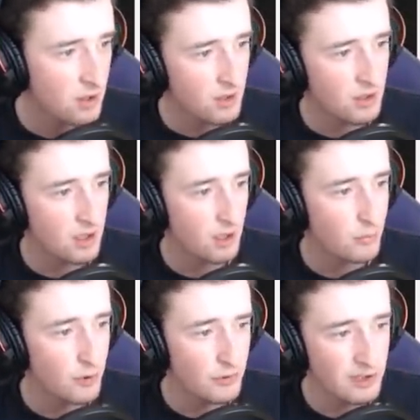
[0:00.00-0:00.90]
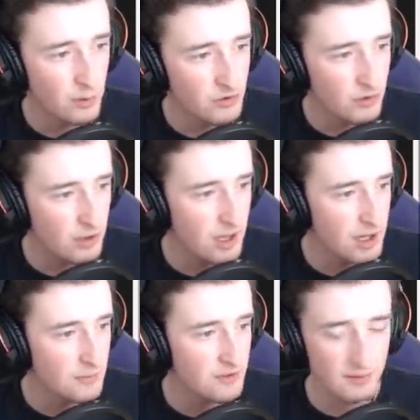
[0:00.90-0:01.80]
Uh, Proneo also
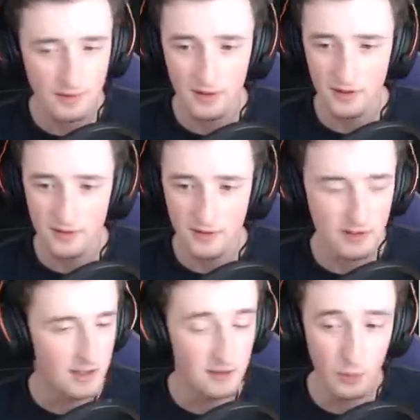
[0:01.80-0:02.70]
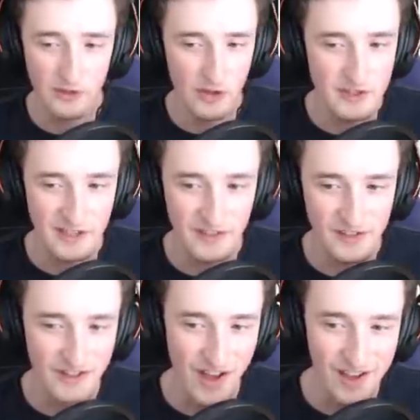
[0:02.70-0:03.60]
climbs. It's worth noting this
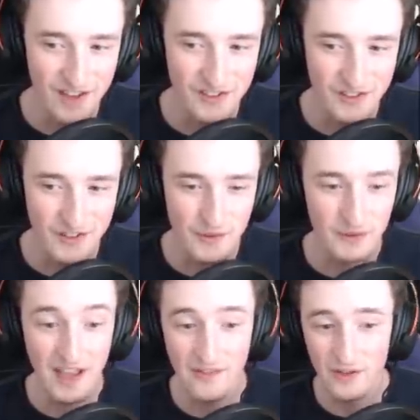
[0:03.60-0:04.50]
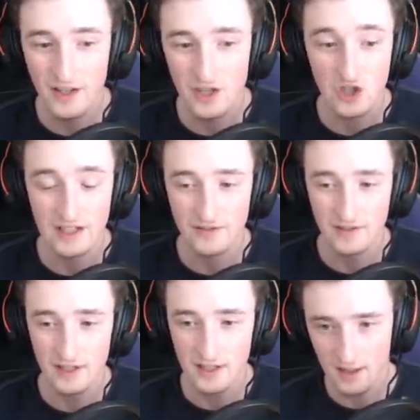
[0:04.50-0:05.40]
is the highest score that was ever
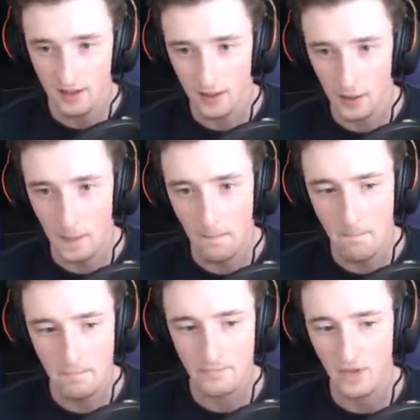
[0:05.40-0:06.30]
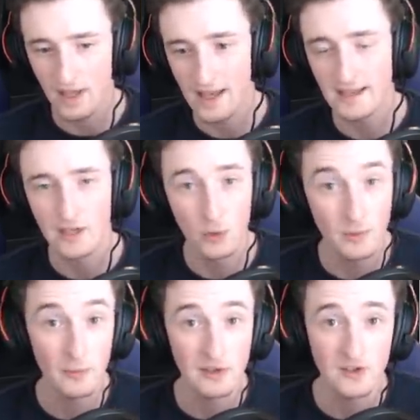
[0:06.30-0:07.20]
achieved um, in any
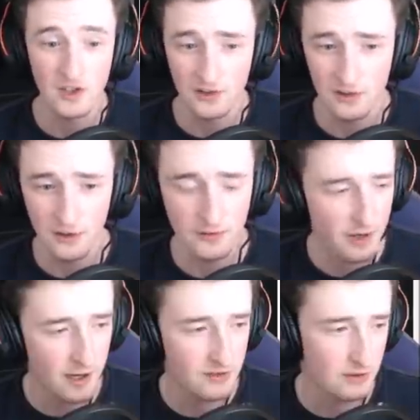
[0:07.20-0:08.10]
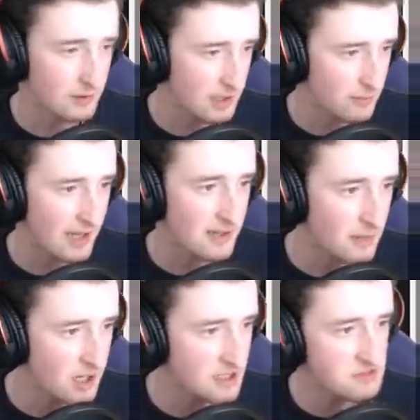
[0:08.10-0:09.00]
homecoming season so far, so keep that in
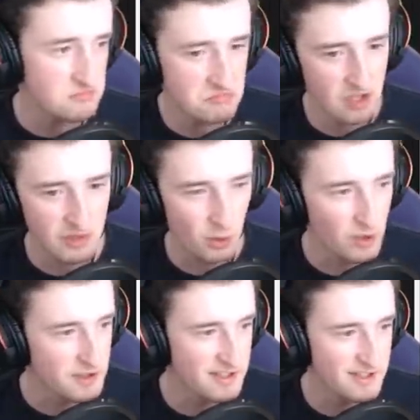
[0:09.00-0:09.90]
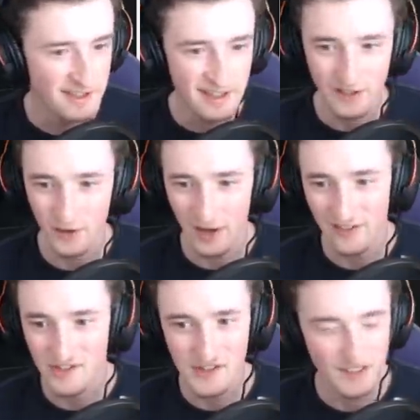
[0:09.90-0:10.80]
mind if you want. you don't
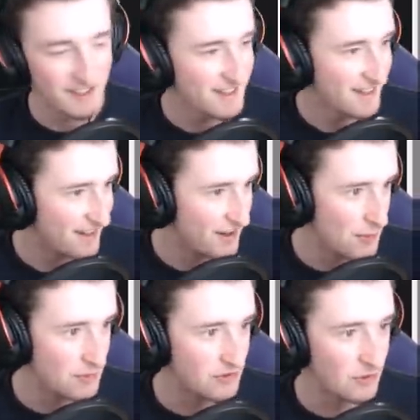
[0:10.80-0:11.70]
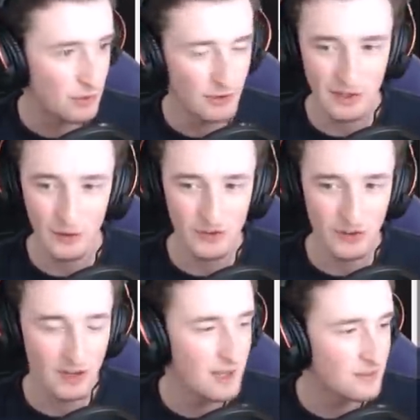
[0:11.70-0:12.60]
have to. Um, so Proneo also
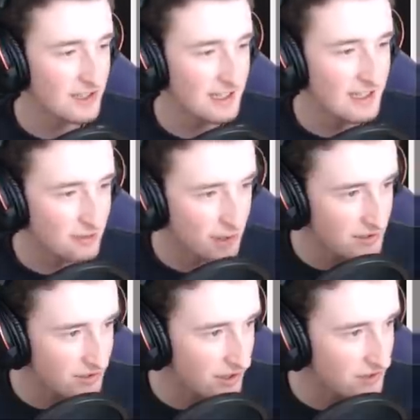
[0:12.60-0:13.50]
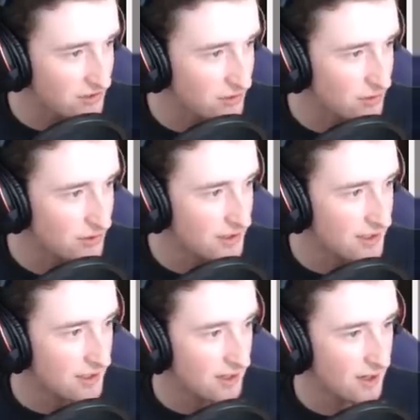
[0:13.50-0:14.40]
climbs, and he raises his score
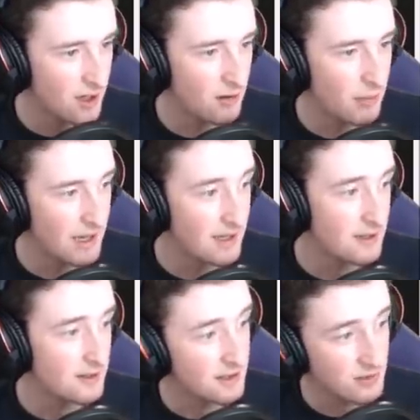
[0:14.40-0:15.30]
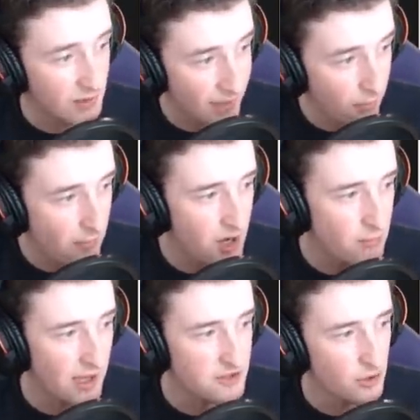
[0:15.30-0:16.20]
uh, by his MMR
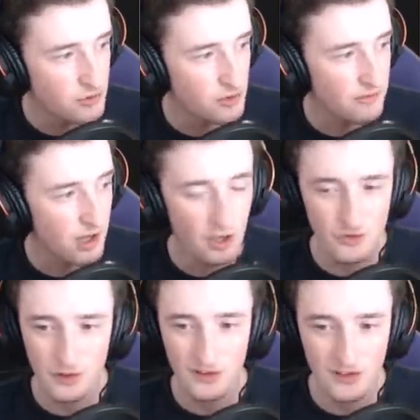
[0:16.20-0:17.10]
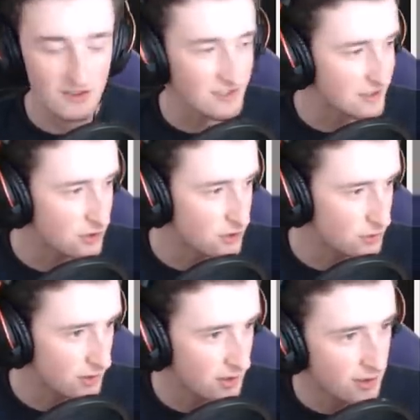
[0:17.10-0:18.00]
by a total of
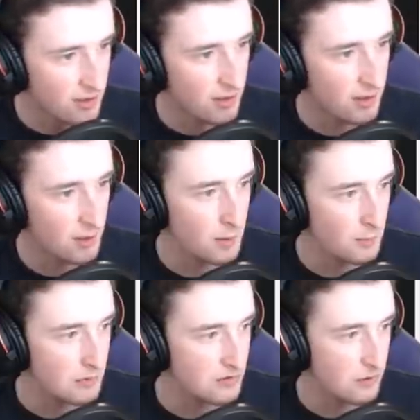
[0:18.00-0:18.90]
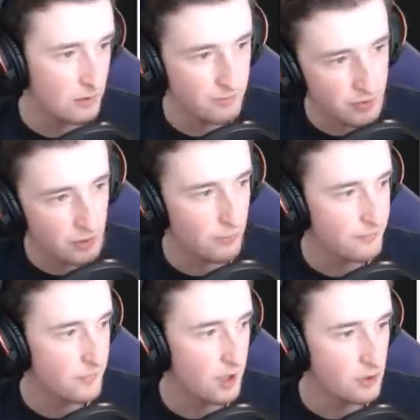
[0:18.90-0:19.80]
162. Um, so, you know,
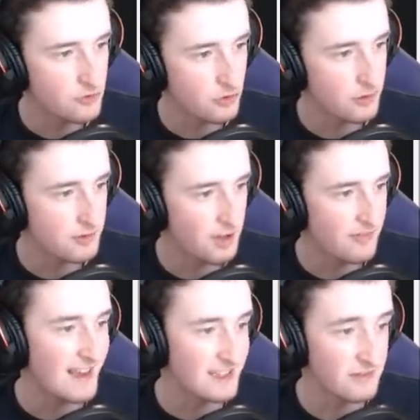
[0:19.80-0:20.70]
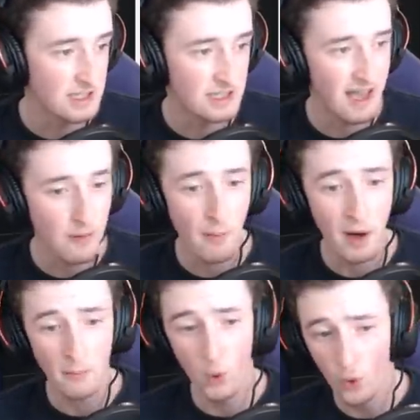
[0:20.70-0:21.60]
100 effectively
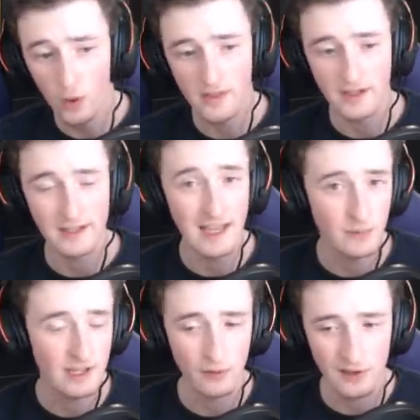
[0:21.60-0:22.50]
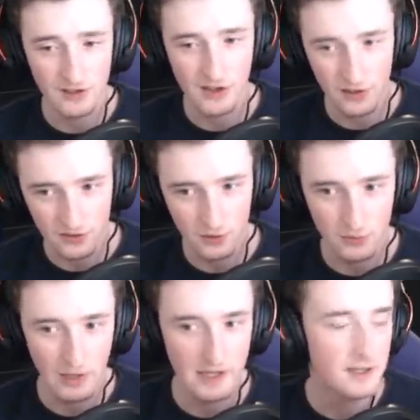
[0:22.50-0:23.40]
MMR more than Game King raised his score by.